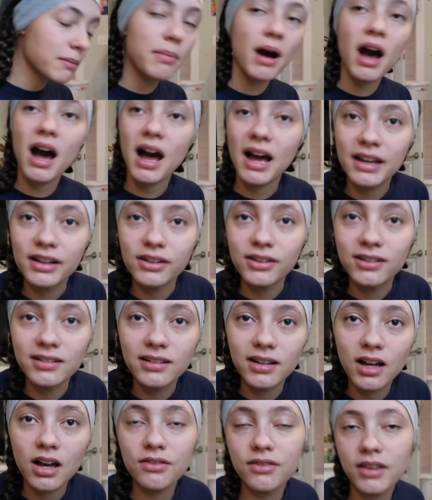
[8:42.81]
a
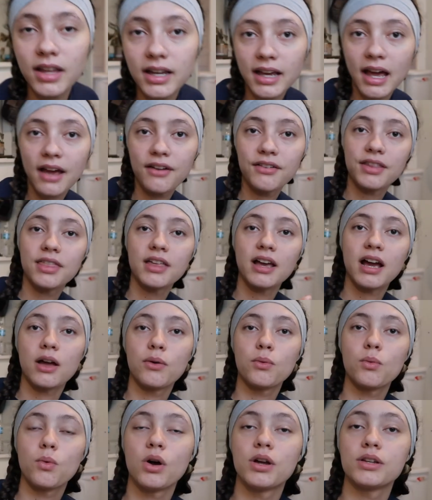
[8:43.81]
pile of like everything
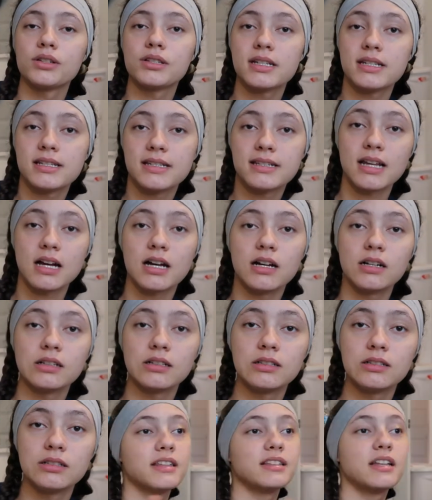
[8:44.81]
I want to
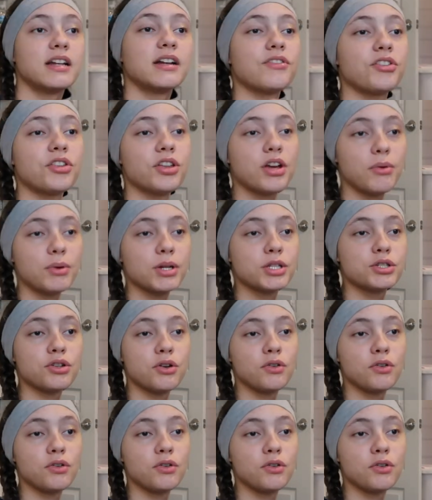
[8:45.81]
sell and then everything I want to